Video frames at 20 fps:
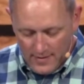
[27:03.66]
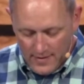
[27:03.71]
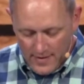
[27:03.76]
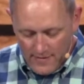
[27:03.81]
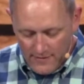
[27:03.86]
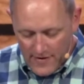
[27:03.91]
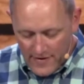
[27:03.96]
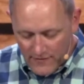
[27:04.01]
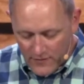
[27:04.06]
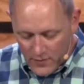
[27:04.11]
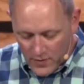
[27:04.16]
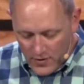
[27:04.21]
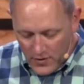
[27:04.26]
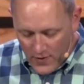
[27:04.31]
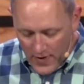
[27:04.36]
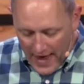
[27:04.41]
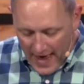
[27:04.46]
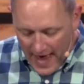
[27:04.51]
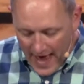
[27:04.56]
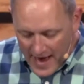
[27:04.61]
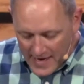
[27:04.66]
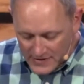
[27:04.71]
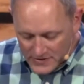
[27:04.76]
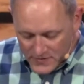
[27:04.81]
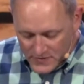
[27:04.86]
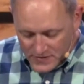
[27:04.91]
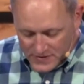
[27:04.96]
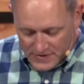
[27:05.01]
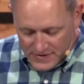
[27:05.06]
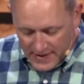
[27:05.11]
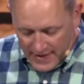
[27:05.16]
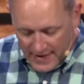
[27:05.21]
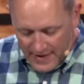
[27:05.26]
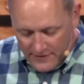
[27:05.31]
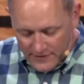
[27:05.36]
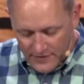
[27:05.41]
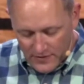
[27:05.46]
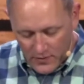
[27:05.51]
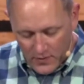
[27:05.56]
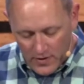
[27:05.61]
For everyone who asks
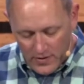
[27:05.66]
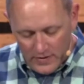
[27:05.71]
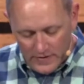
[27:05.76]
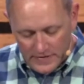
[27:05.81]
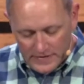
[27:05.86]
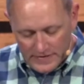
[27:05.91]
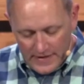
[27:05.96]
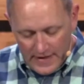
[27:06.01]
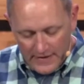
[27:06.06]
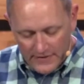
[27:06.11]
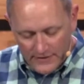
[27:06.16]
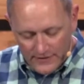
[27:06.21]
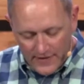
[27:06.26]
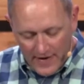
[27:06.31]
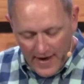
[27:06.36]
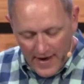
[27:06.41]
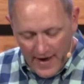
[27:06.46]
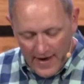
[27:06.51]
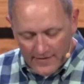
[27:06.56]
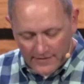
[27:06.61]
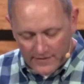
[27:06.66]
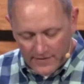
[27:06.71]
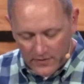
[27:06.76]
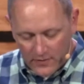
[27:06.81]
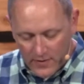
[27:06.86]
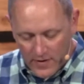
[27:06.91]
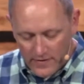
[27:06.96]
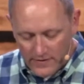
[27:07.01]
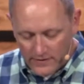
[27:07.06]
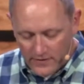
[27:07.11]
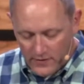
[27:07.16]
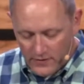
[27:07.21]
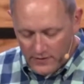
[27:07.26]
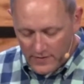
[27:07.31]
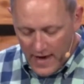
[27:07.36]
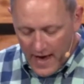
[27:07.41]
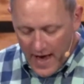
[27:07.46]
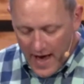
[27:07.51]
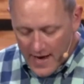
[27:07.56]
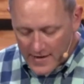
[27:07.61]
receives, and the one who seeks finds, and the one who
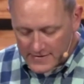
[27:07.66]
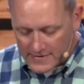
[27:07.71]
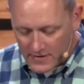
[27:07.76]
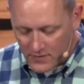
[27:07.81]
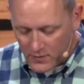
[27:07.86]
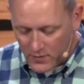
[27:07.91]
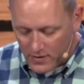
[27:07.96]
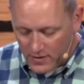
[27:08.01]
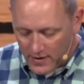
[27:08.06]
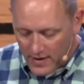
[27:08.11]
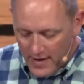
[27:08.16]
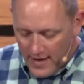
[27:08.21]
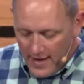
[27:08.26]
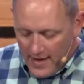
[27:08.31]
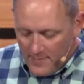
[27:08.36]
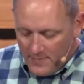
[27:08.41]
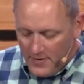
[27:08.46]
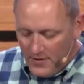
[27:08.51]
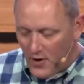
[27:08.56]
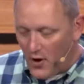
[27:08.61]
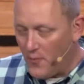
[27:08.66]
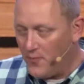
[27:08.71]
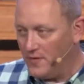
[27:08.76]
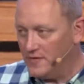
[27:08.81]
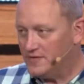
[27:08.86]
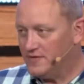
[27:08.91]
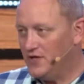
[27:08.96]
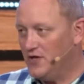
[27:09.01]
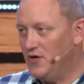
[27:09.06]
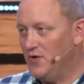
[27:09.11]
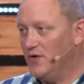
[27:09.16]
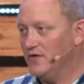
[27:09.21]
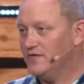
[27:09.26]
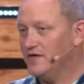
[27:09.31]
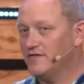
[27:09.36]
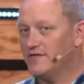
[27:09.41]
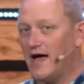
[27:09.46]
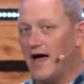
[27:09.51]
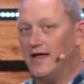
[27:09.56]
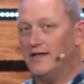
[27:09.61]
knocks, it will be open to you. It's
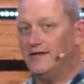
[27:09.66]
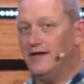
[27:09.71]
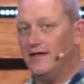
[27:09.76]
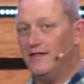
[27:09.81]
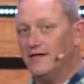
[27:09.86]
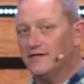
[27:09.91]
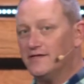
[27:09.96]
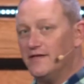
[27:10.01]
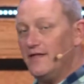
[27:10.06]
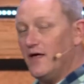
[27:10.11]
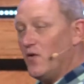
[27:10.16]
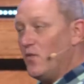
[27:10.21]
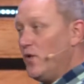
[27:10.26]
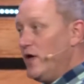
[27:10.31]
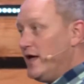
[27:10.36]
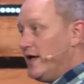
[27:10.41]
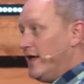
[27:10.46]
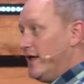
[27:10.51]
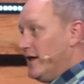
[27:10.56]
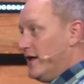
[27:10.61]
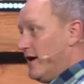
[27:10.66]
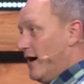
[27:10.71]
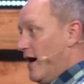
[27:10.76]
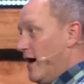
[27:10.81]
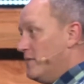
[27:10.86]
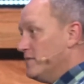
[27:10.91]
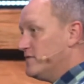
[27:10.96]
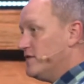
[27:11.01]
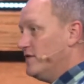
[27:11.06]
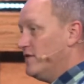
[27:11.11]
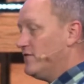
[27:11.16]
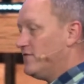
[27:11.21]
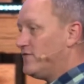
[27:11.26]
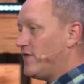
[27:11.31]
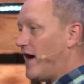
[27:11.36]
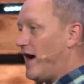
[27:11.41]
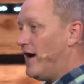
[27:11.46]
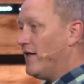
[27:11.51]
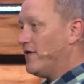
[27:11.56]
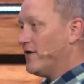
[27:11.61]
this idea, listen, that we can come to the
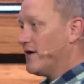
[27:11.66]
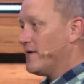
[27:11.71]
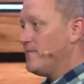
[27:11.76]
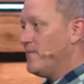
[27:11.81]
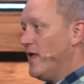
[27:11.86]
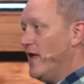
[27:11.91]
Father